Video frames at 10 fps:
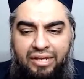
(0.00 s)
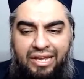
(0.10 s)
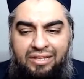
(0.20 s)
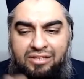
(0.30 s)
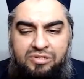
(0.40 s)

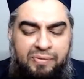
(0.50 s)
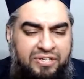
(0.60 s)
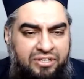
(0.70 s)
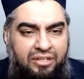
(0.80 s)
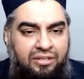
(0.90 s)

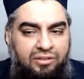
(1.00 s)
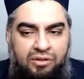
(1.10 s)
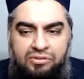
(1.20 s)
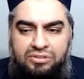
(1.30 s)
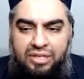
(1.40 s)
especially in
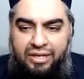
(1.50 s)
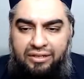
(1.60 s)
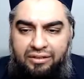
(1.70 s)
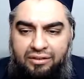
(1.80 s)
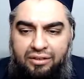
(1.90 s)
those kind
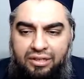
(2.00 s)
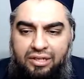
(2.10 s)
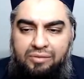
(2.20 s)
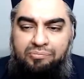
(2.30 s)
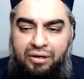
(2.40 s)
of
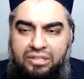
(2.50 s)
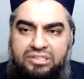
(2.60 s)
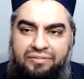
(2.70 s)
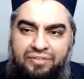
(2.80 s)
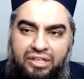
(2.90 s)

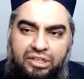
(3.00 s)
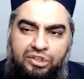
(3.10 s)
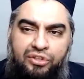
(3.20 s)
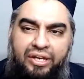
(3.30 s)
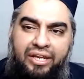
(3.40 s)
parts of the
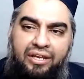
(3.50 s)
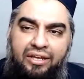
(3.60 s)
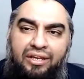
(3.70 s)
country,